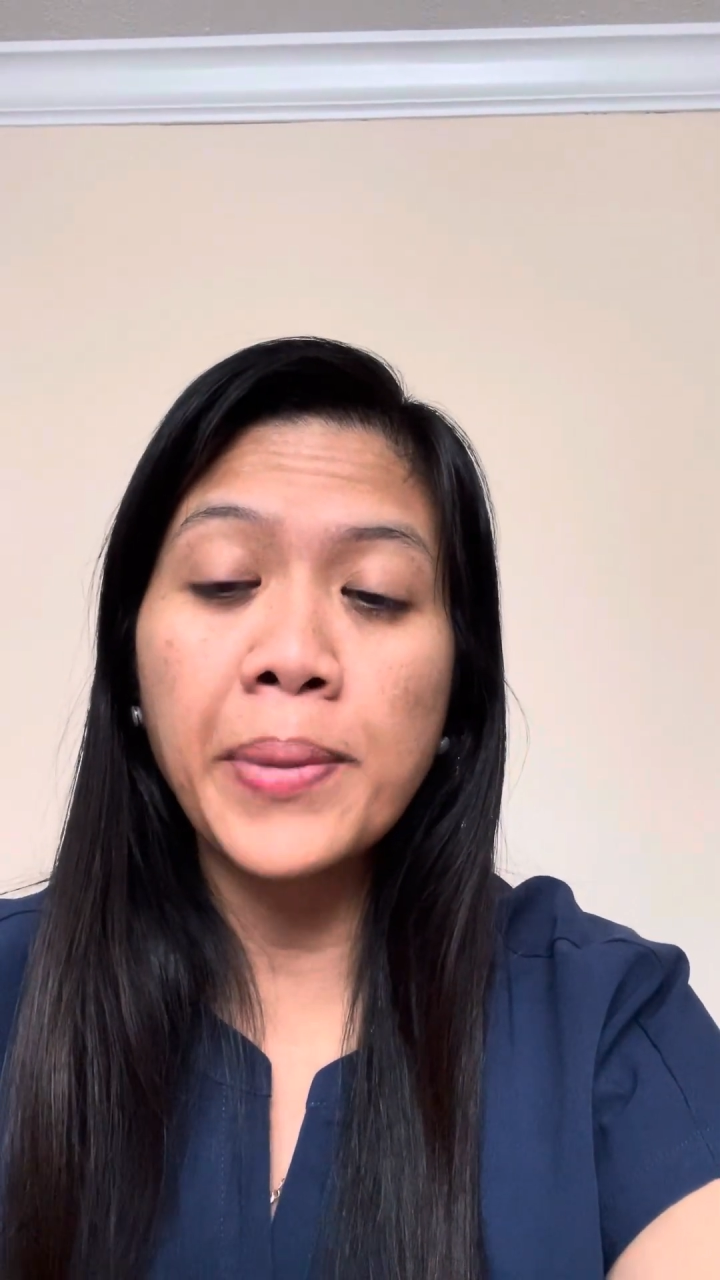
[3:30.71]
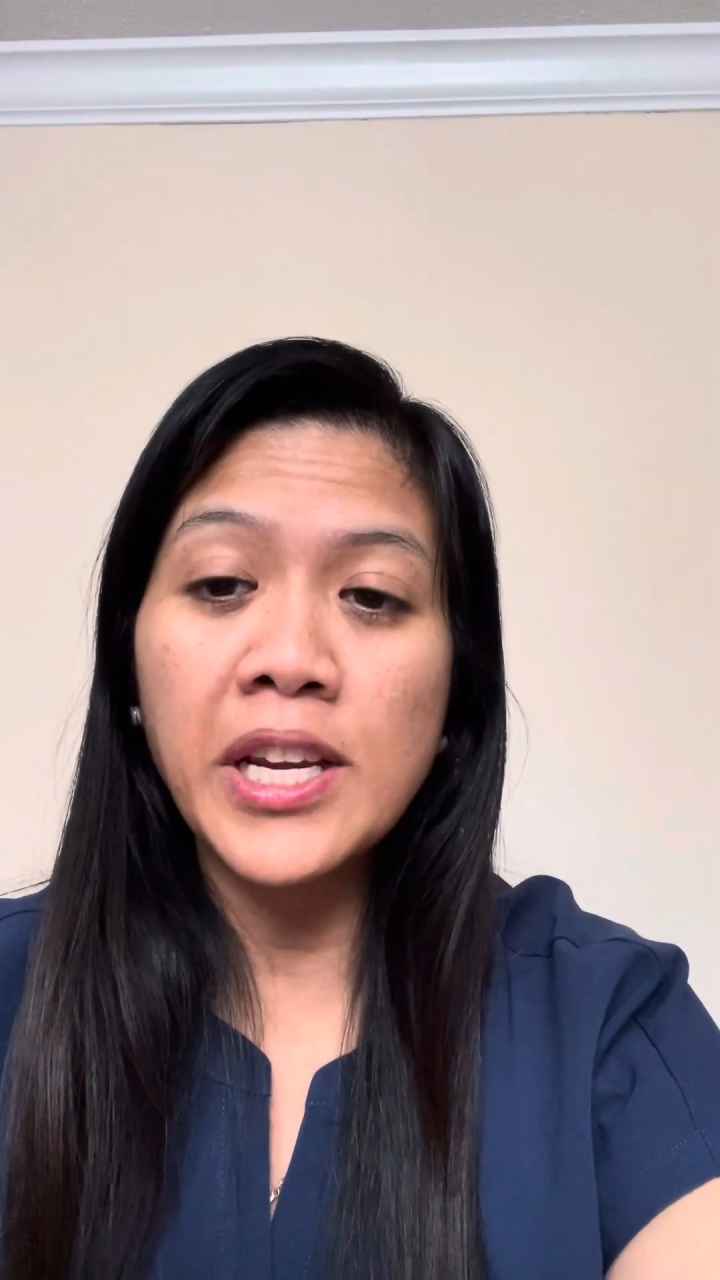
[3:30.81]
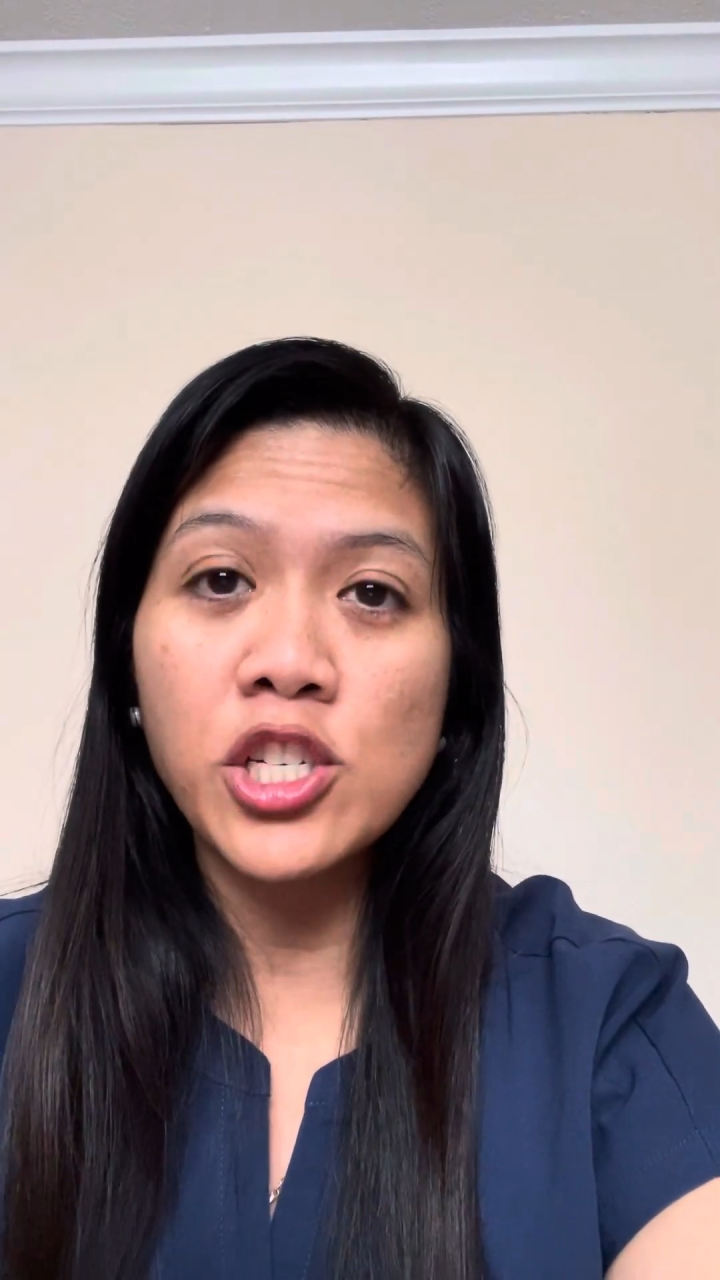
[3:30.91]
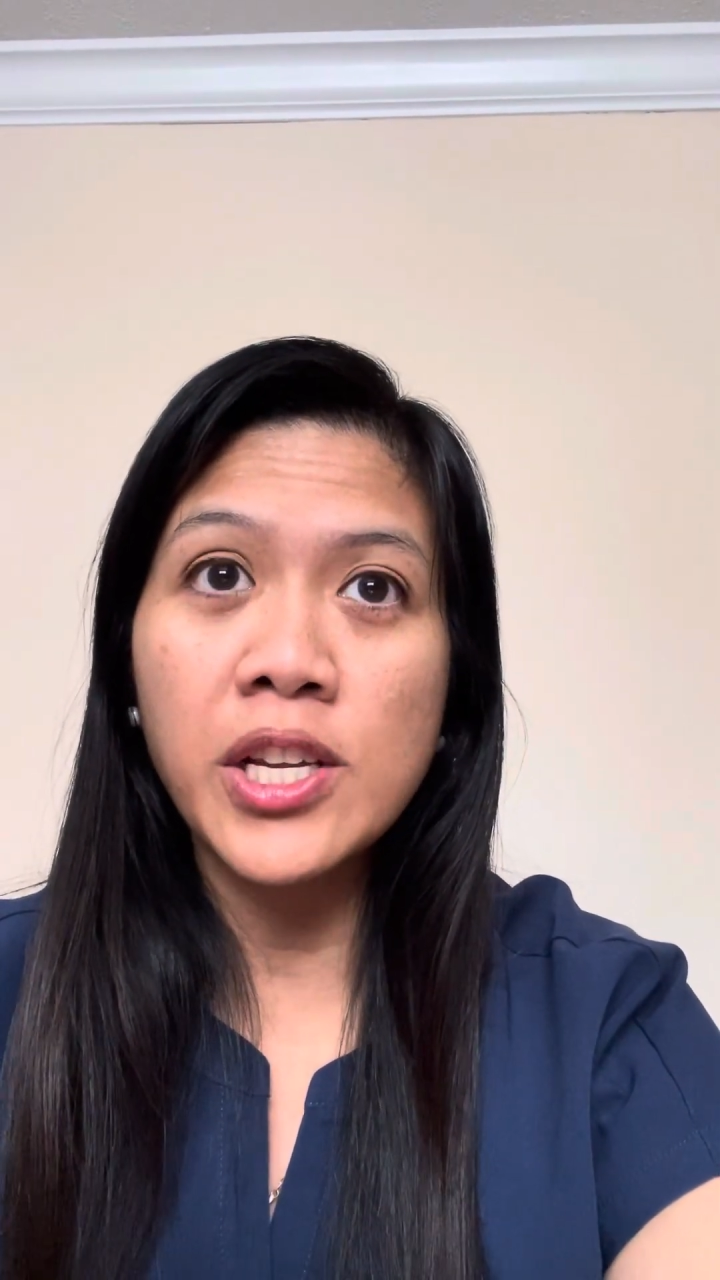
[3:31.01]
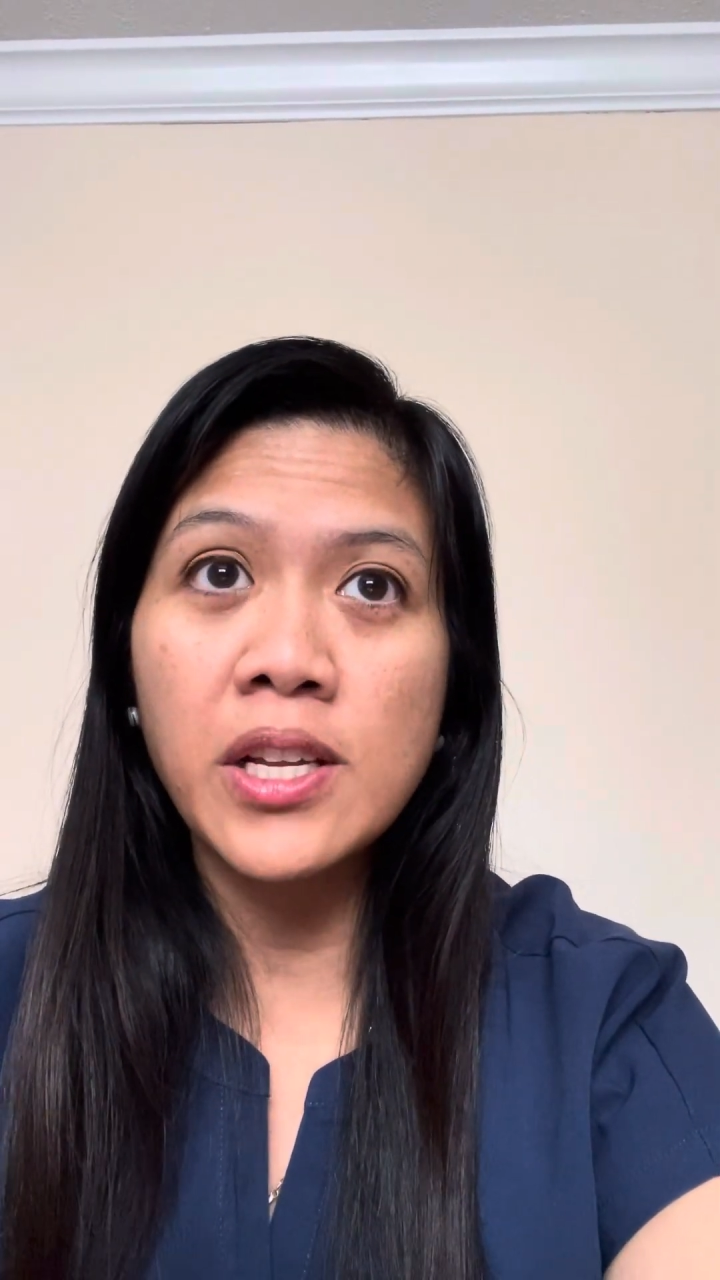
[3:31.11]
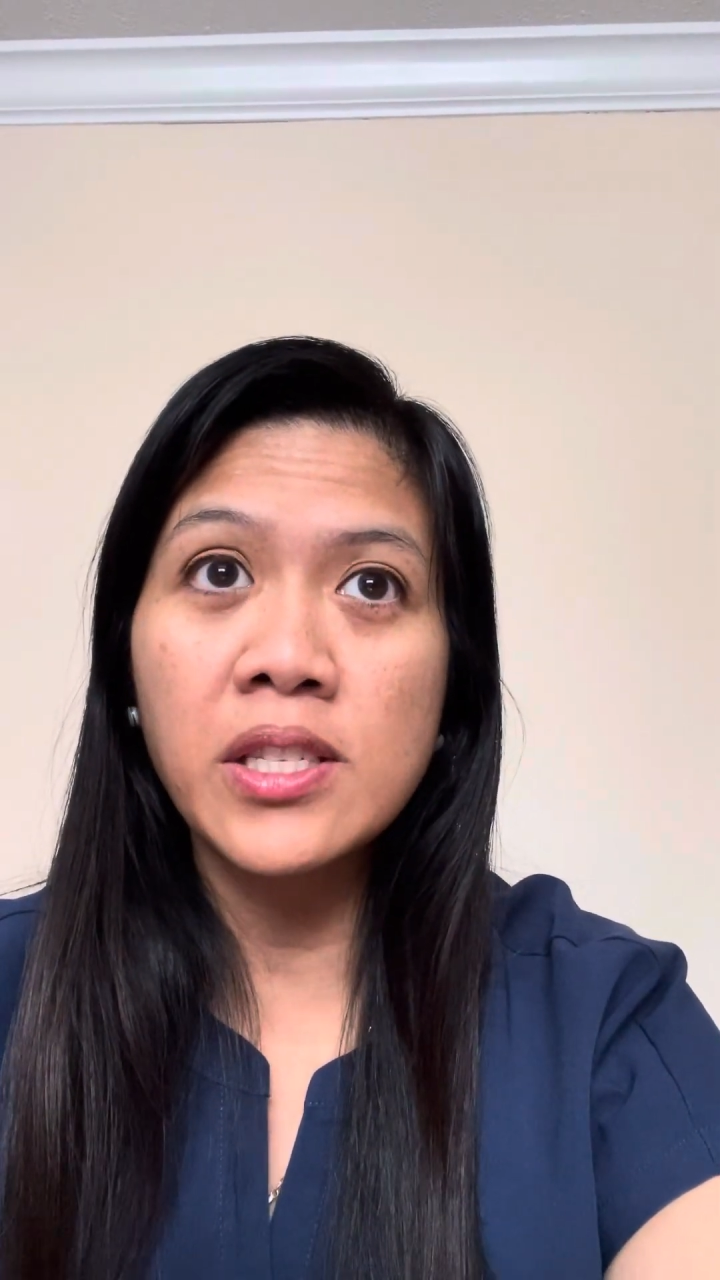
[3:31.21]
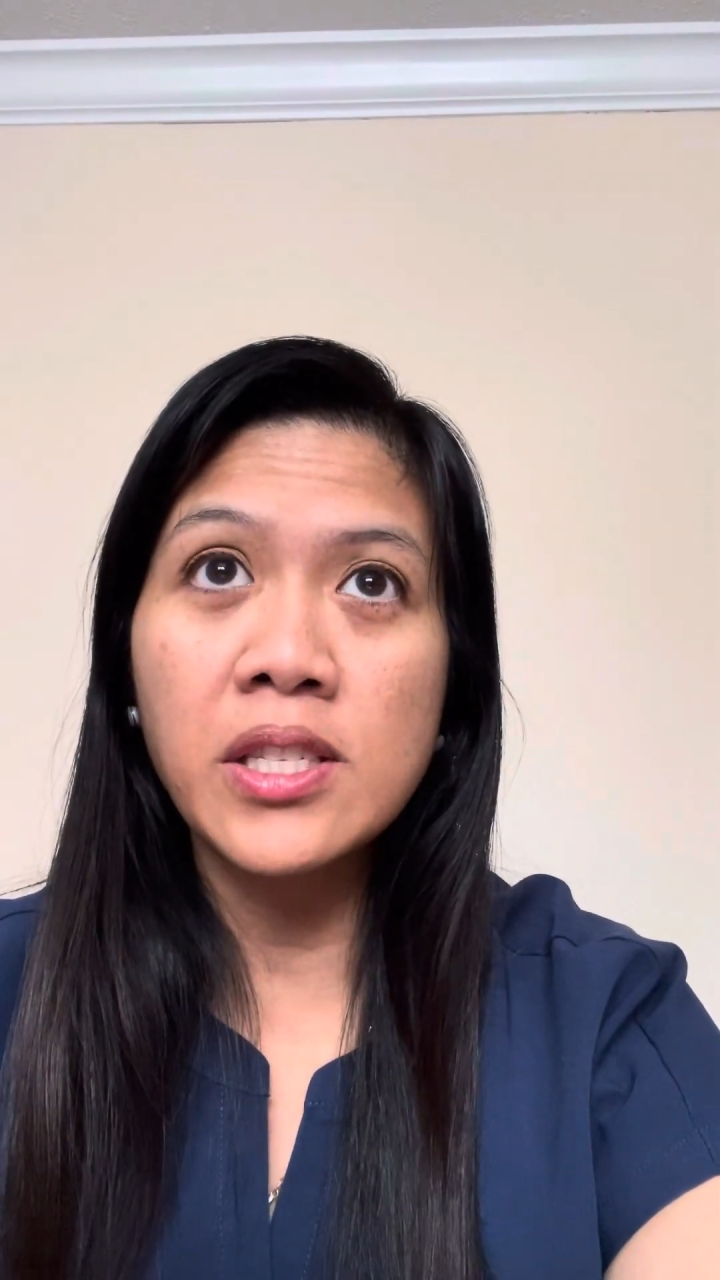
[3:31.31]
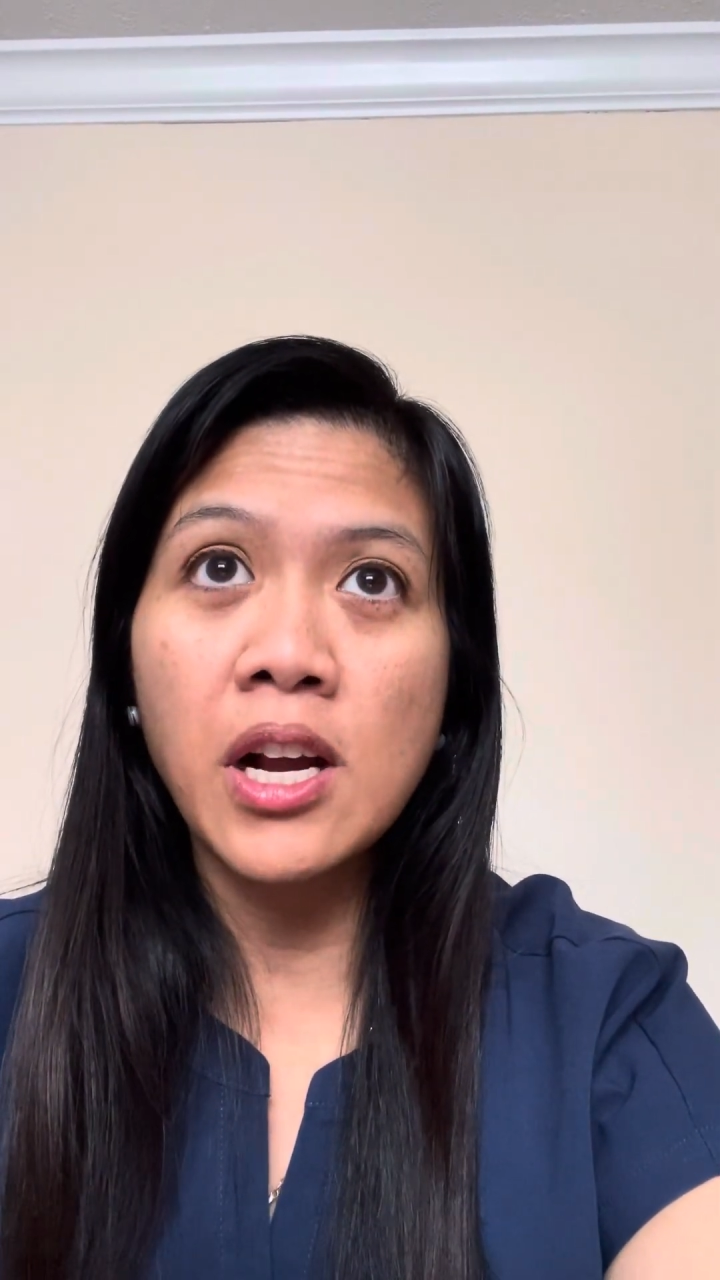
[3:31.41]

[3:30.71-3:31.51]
patients